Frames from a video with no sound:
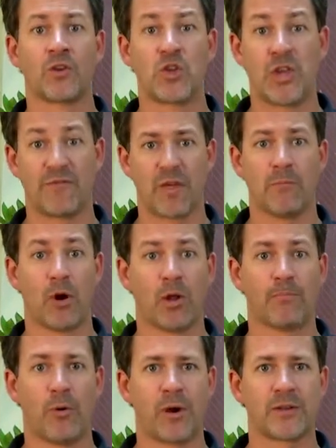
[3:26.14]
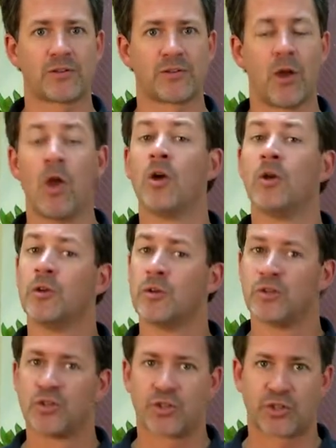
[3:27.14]
give them bullet points,
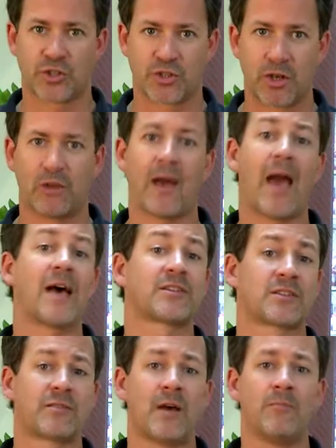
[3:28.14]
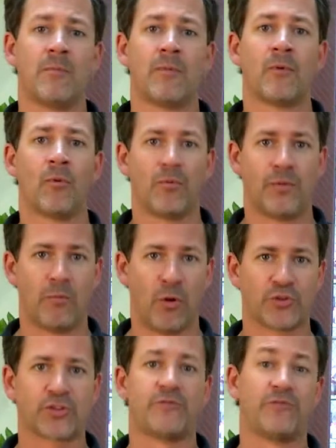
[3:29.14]
still ask them the
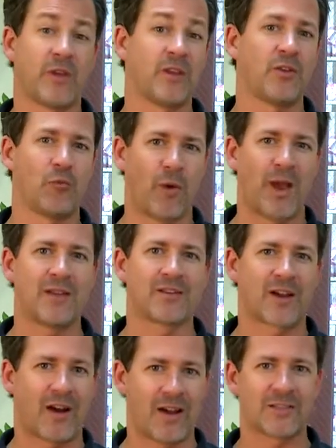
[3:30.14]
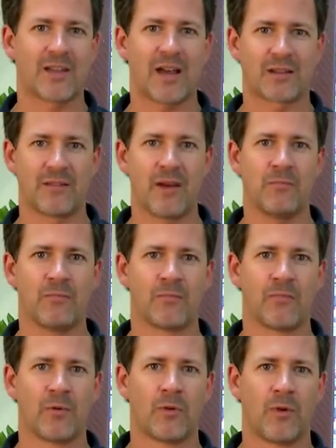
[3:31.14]
most convenient way to contact them.
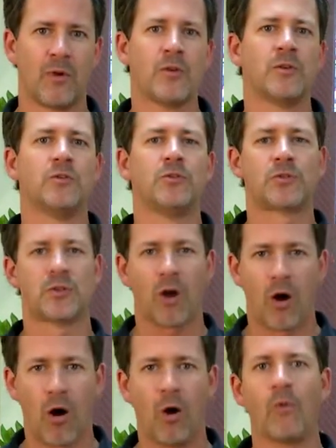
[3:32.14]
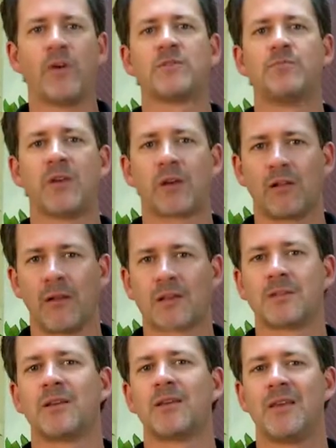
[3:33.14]
You should always be
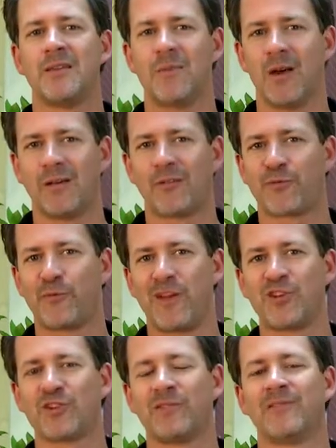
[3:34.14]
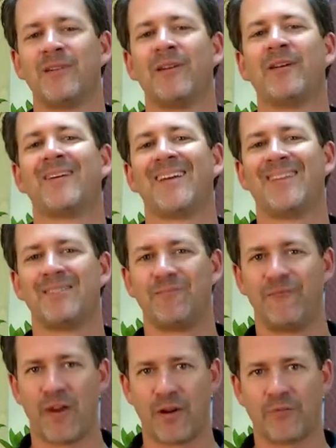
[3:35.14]
collecting email information and
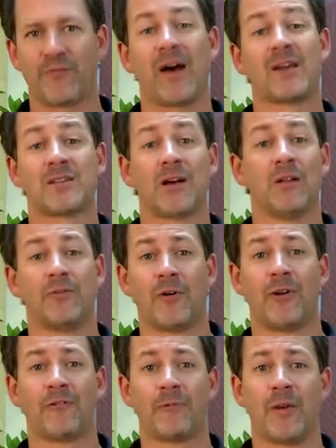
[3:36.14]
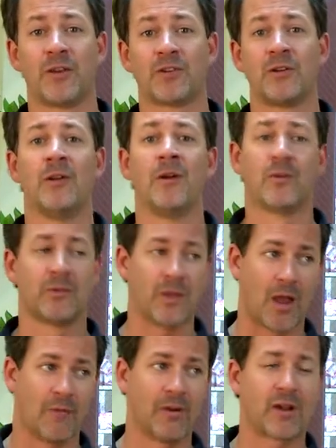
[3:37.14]
verifying telephone information with
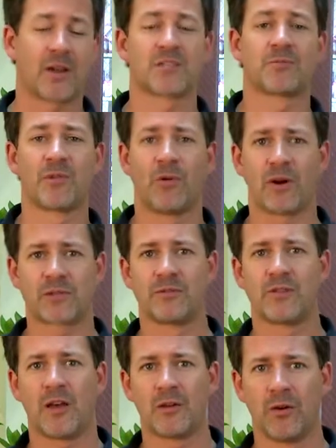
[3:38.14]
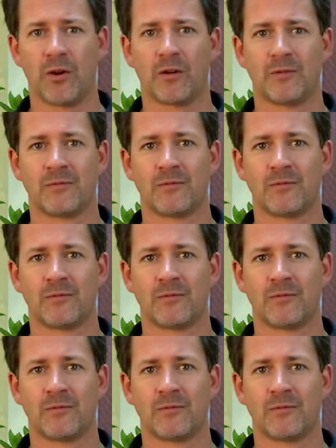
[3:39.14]
every customer that walks through that door